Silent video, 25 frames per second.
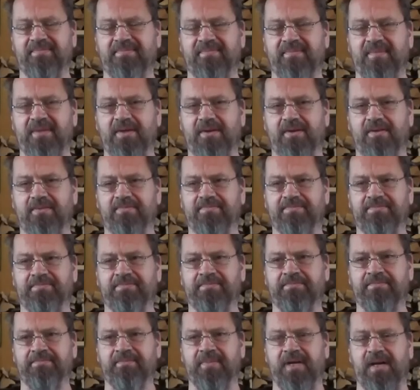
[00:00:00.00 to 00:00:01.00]
You know,
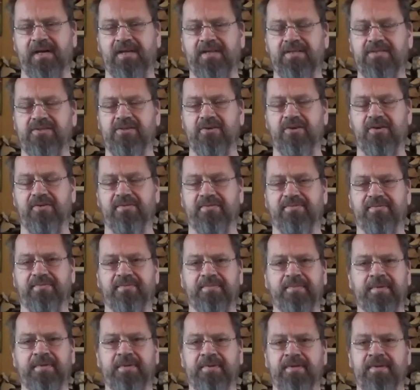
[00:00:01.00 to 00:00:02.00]
I can sort of
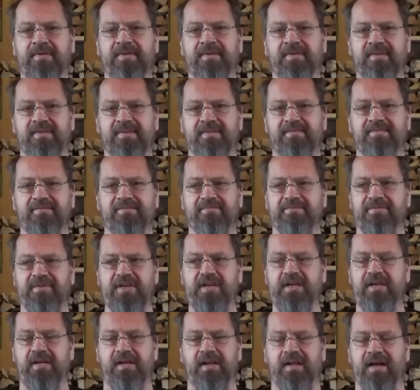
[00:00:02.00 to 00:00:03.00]

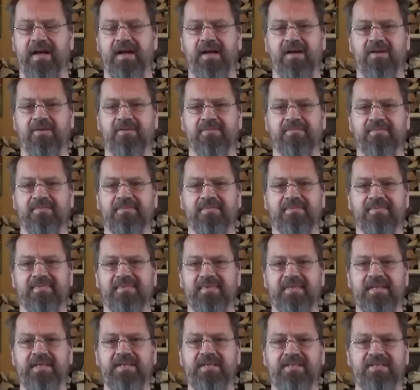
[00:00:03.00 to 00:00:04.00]
feel how
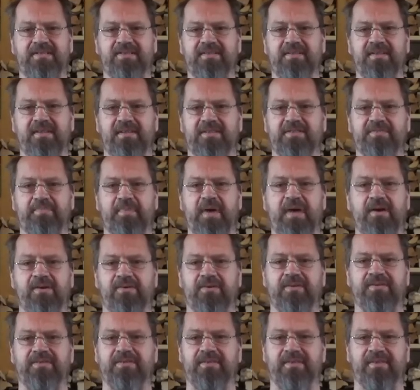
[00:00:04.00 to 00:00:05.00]
he's
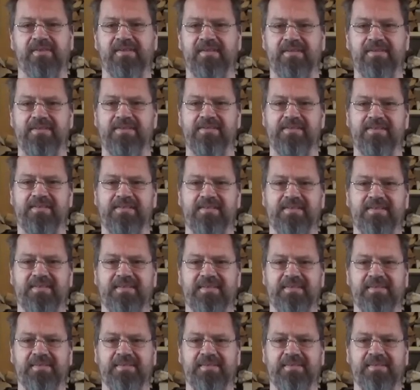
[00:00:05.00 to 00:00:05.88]
experiencing this.